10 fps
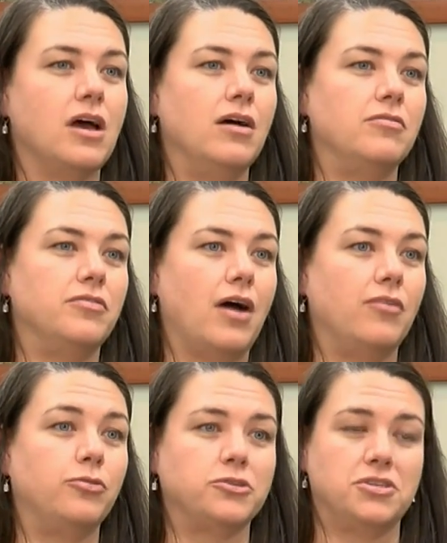of uh,
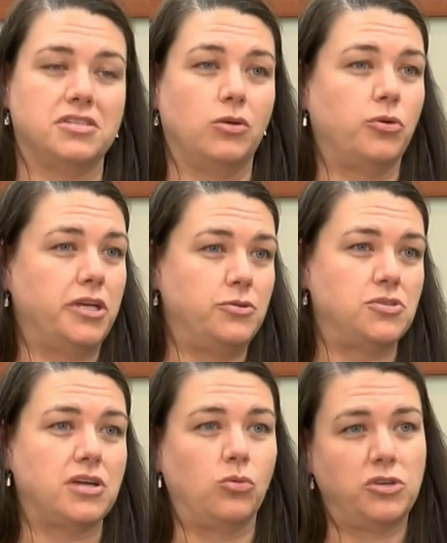forces that were
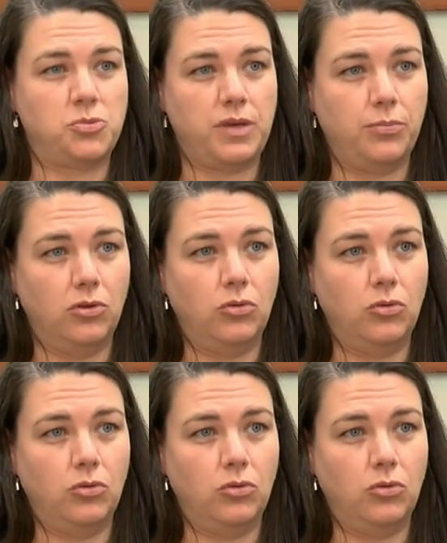used on which people.